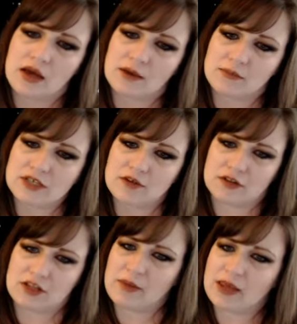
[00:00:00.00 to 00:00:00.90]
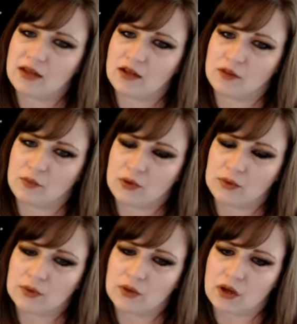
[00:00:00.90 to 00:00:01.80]
definitely make it in the
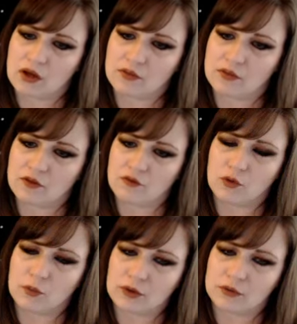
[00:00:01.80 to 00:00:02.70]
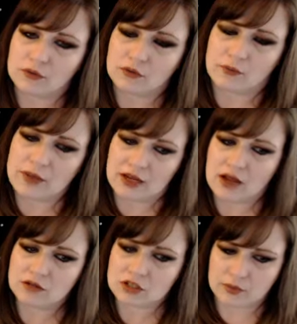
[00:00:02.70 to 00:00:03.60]
moon on the full moon, or make it
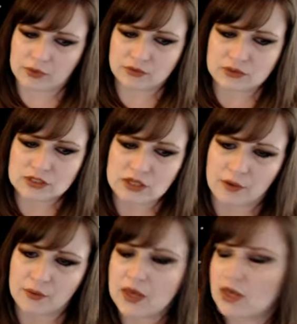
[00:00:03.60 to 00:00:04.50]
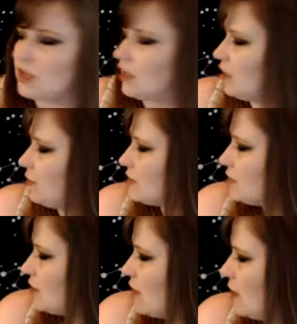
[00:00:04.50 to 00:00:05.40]
out to the moon. So anyways,
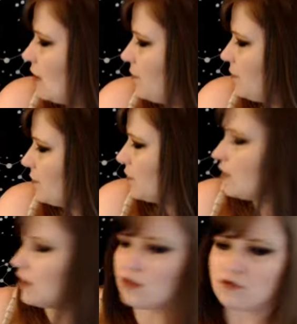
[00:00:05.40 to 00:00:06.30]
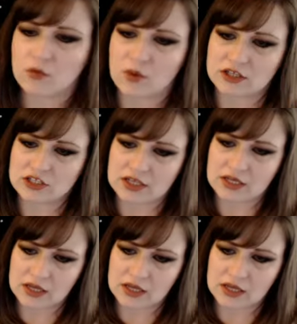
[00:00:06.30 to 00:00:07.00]
thank you for watching.